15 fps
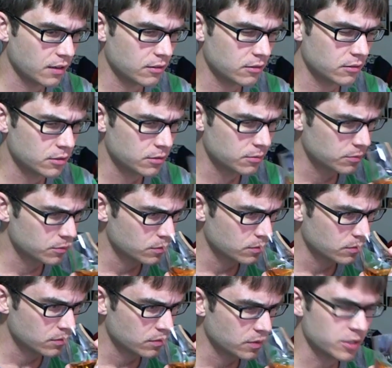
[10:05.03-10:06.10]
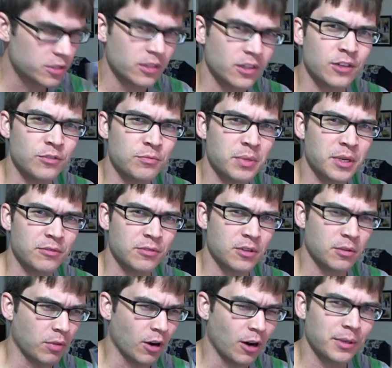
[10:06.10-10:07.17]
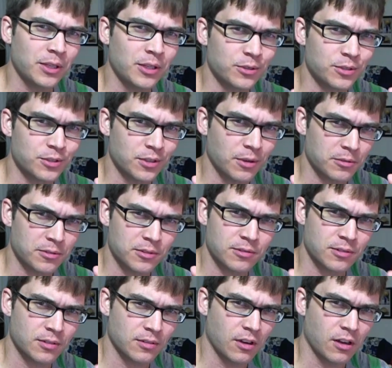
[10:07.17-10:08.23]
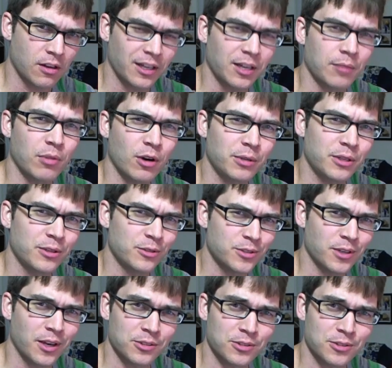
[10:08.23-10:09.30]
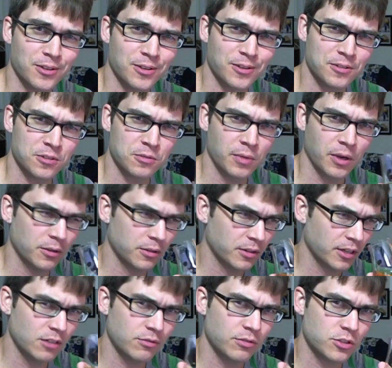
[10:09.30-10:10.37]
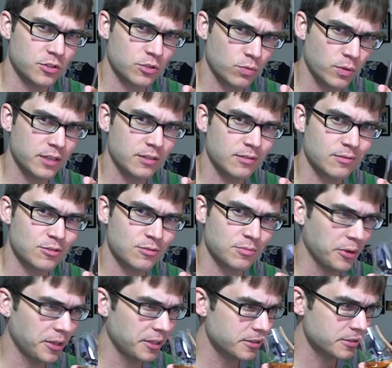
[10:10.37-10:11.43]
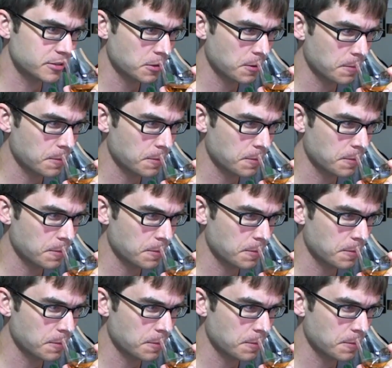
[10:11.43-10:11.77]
There's a little bit of a barbecue sauce, like a barbecue sauce smell, kind of a sweet smokiness,